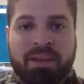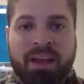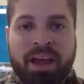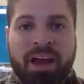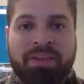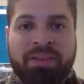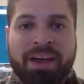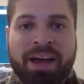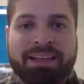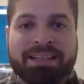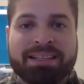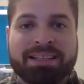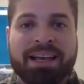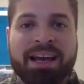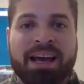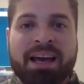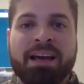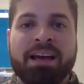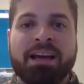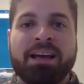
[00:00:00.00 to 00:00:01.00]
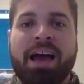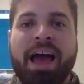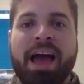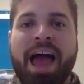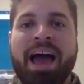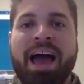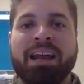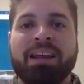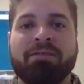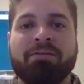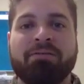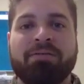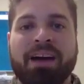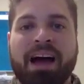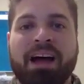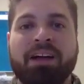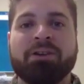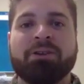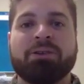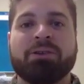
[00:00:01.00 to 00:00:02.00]
and that's adding
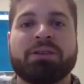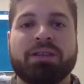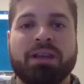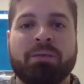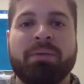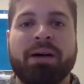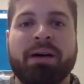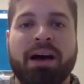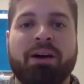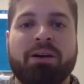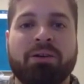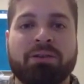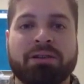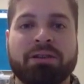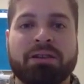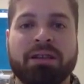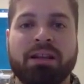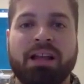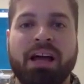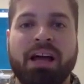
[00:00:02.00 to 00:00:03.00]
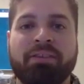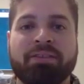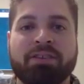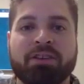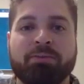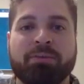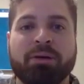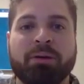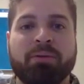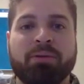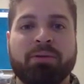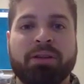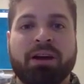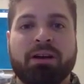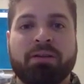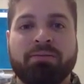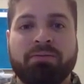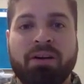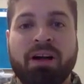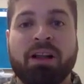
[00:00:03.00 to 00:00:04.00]
value somehow to the lives of the people that
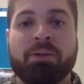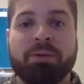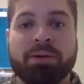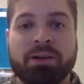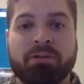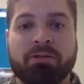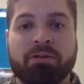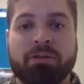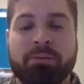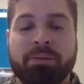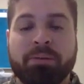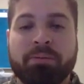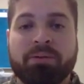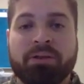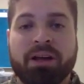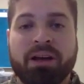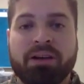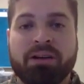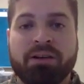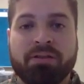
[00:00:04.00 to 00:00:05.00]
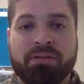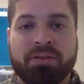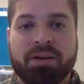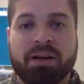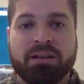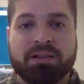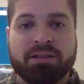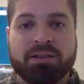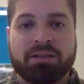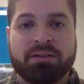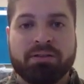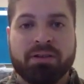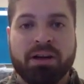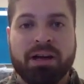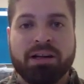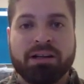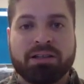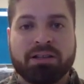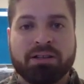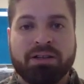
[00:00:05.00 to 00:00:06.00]
are following you, the people that are your friends,
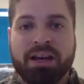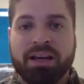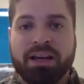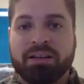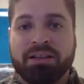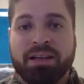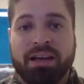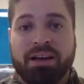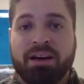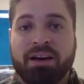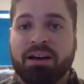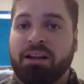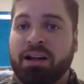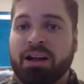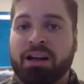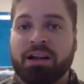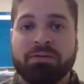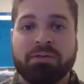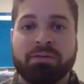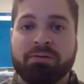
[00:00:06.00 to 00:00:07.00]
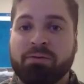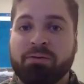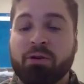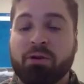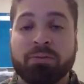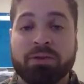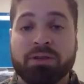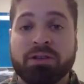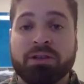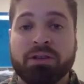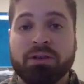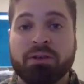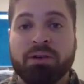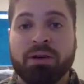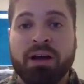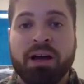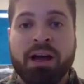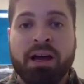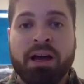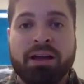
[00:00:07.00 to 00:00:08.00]
right? So that could take on a lot of different forms too.
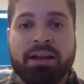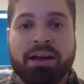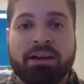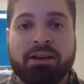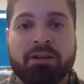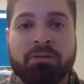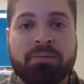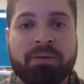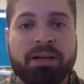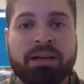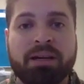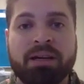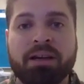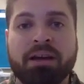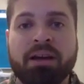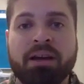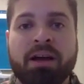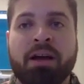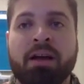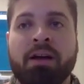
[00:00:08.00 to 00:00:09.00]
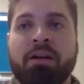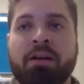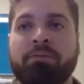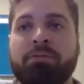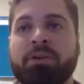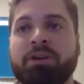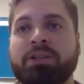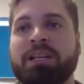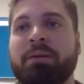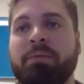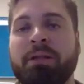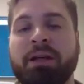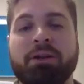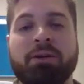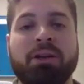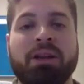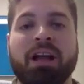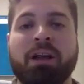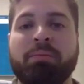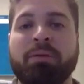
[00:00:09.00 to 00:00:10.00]
That could be, for example, I
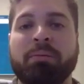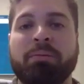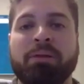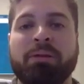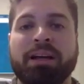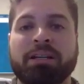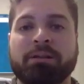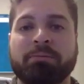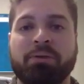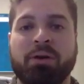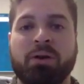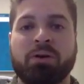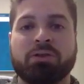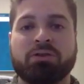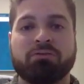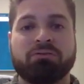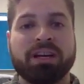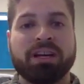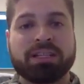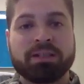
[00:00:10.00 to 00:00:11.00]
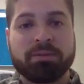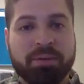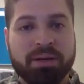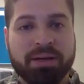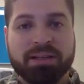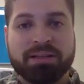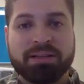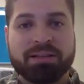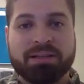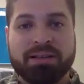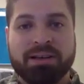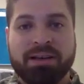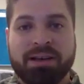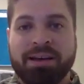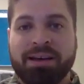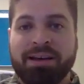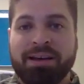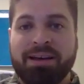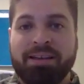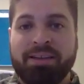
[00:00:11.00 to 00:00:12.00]
know a lot of people like to post recipes.
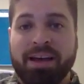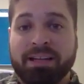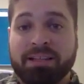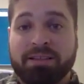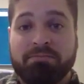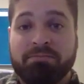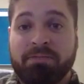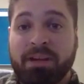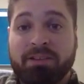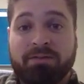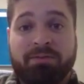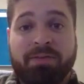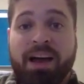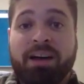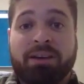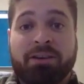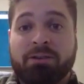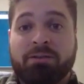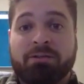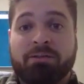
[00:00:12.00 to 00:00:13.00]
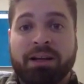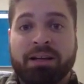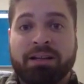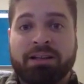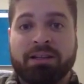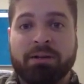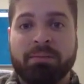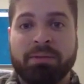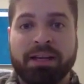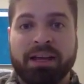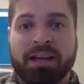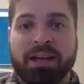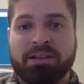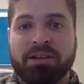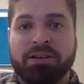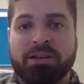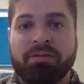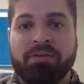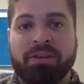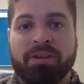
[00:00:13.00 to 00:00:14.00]
That's value, right? Somebody gets
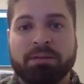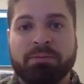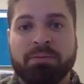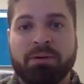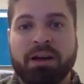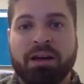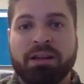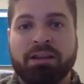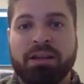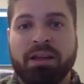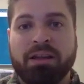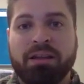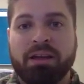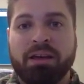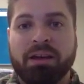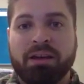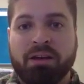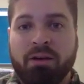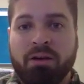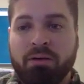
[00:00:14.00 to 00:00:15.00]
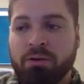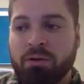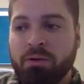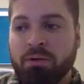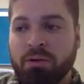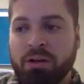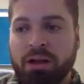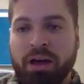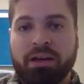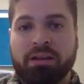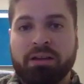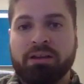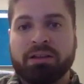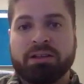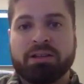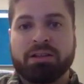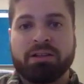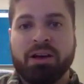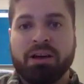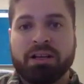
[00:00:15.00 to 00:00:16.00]
on your Facebook and they think, oh, cool. Hey,
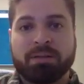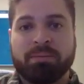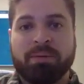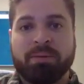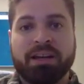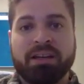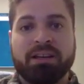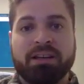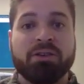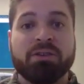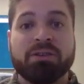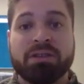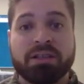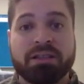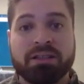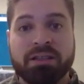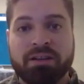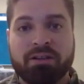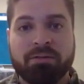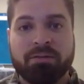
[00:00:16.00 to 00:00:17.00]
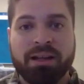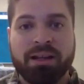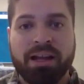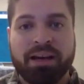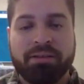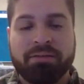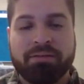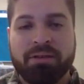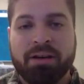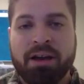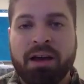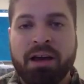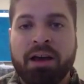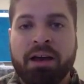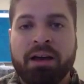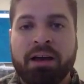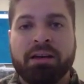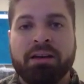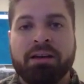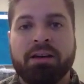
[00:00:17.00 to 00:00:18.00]
this is awesome. I could use this later in my life.
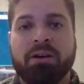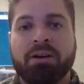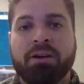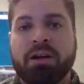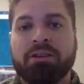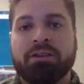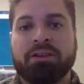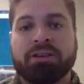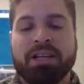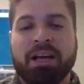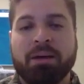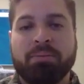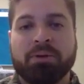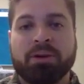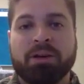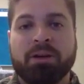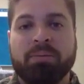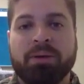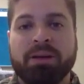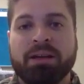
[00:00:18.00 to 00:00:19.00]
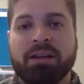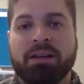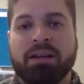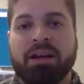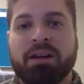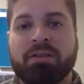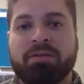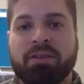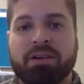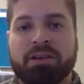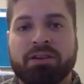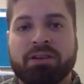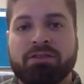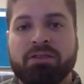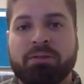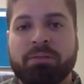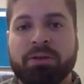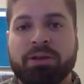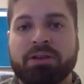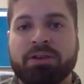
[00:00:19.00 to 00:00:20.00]
Another example could be a lot of our
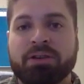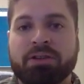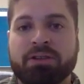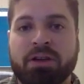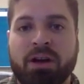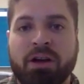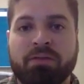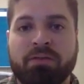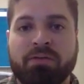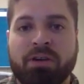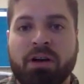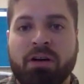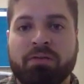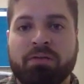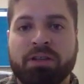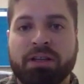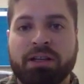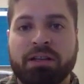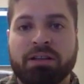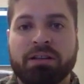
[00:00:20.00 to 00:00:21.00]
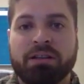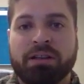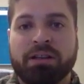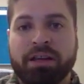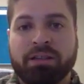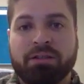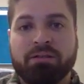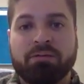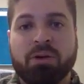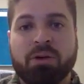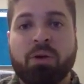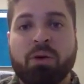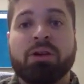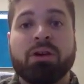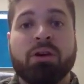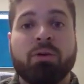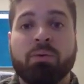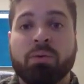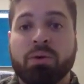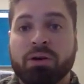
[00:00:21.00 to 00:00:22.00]
distributors are involved in like the
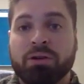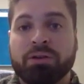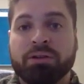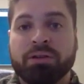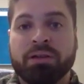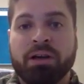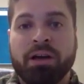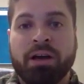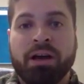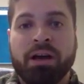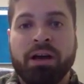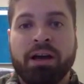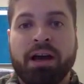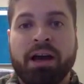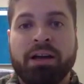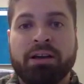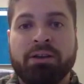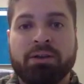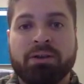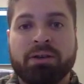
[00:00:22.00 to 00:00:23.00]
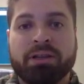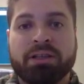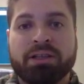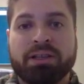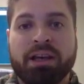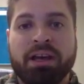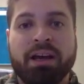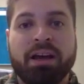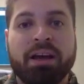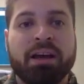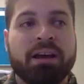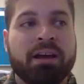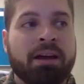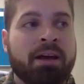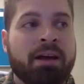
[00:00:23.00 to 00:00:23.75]
rodeo world. And you could say,